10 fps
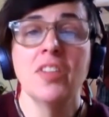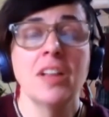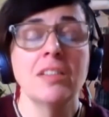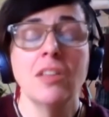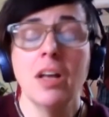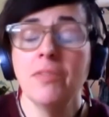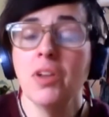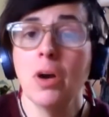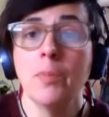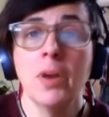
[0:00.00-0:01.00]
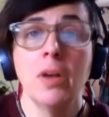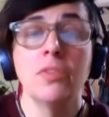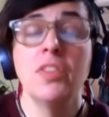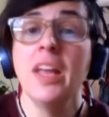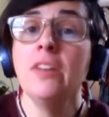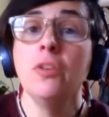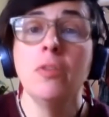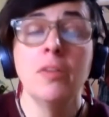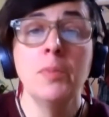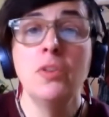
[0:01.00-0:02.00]
I love the Opera House. They too
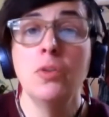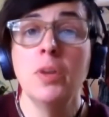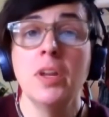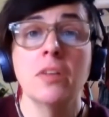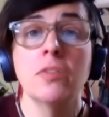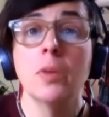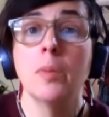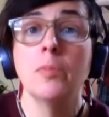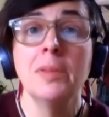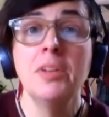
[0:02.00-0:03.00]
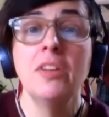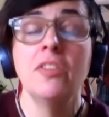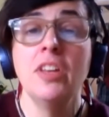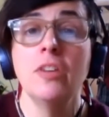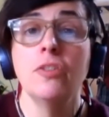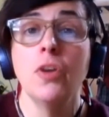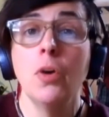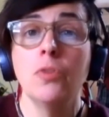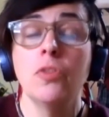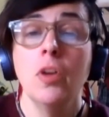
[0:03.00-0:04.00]
have been doing some limited seating
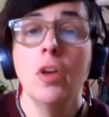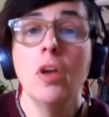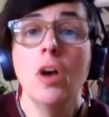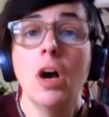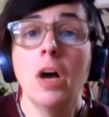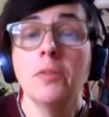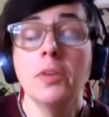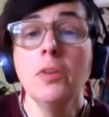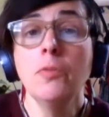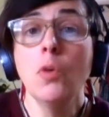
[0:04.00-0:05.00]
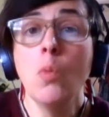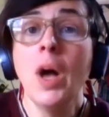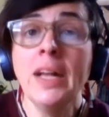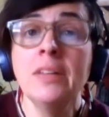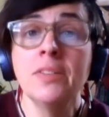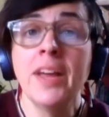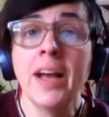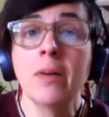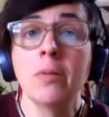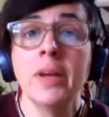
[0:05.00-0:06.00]
shows. Uh, you know, for a while
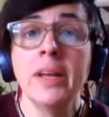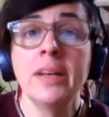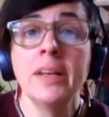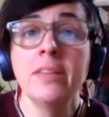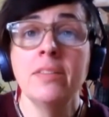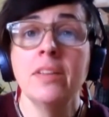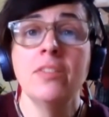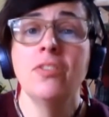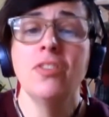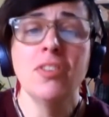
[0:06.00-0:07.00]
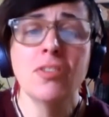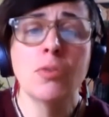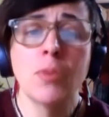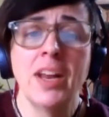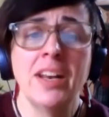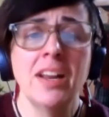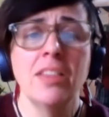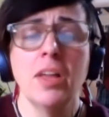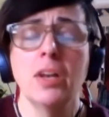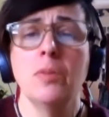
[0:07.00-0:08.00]
now, and it's it's just great. And I
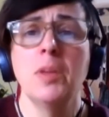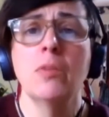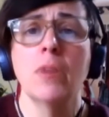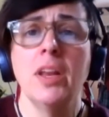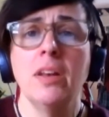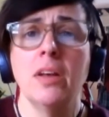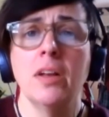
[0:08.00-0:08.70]
thought it'd be great uh,